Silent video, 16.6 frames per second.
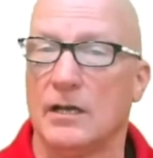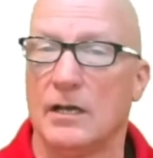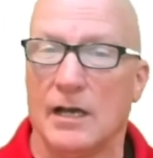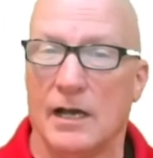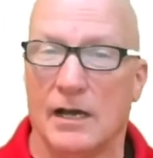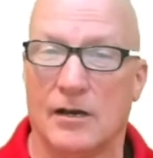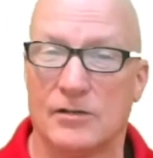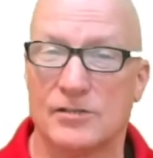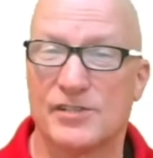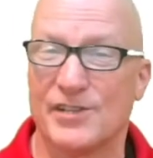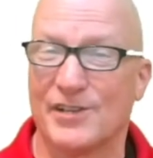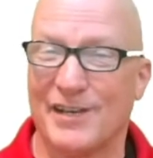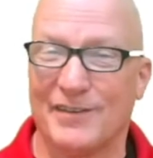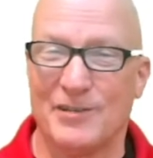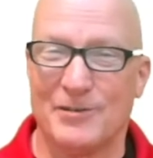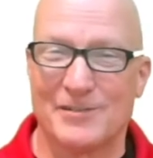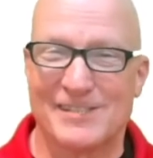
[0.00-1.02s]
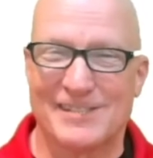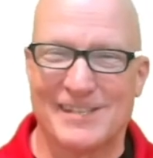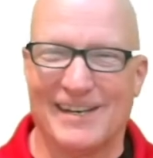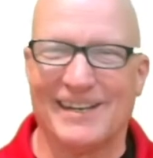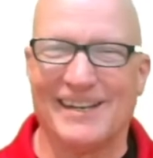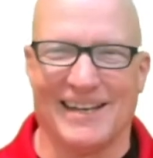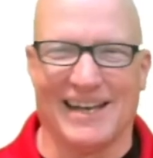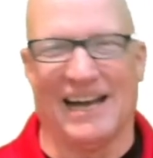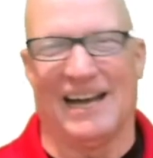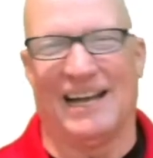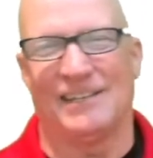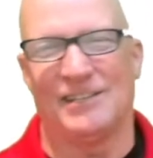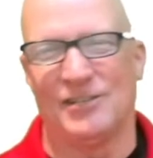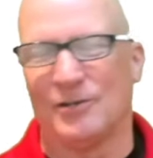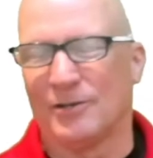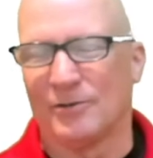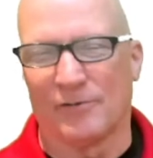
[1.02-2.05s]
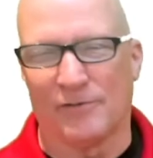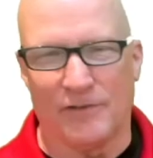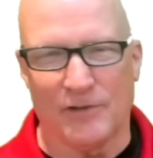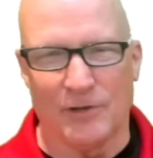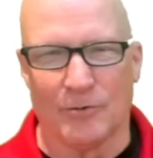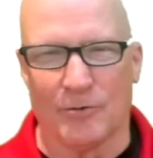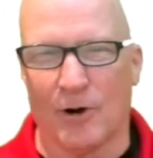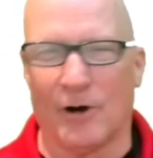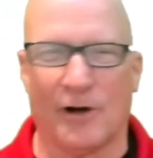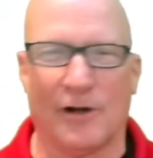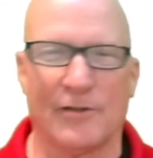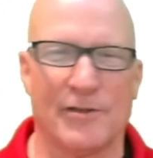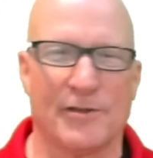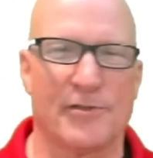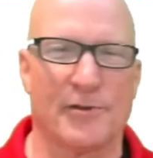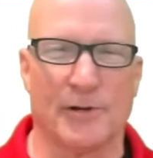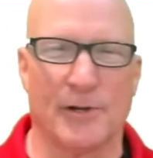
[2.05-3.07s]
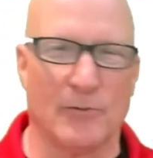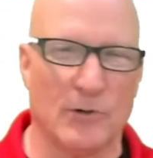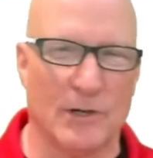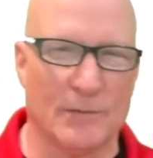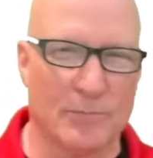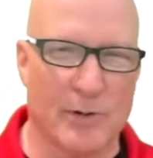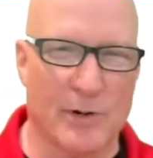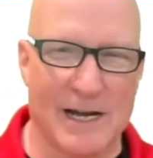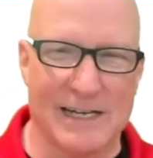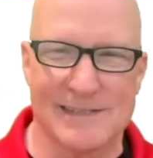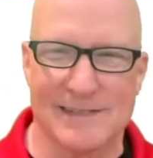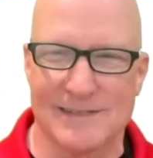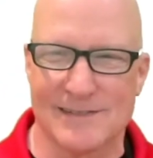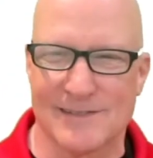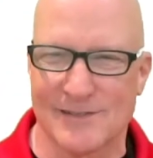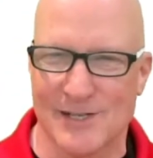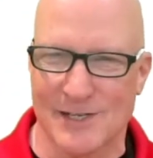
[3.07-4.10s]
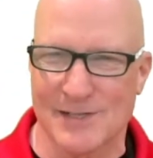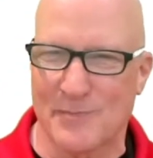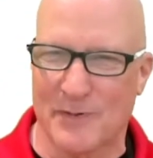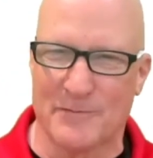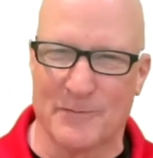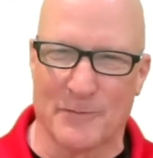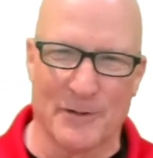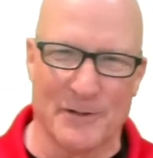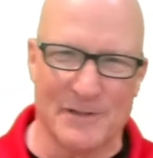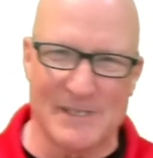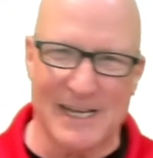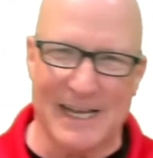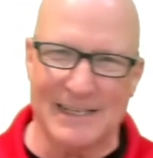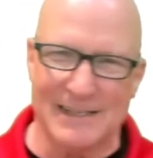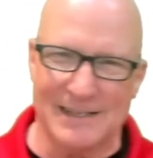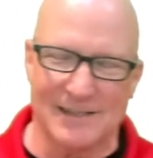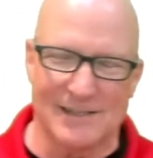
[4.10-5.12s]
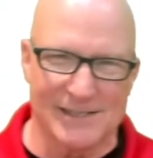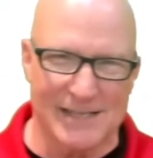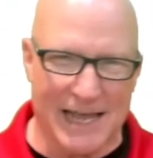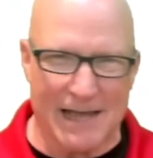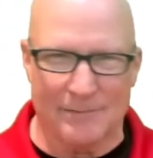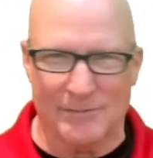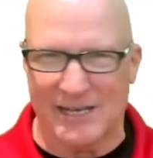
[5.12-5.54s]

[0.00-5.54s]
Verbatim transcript: I also give you a study guide. You can review all the 31 processes just before you take the exam.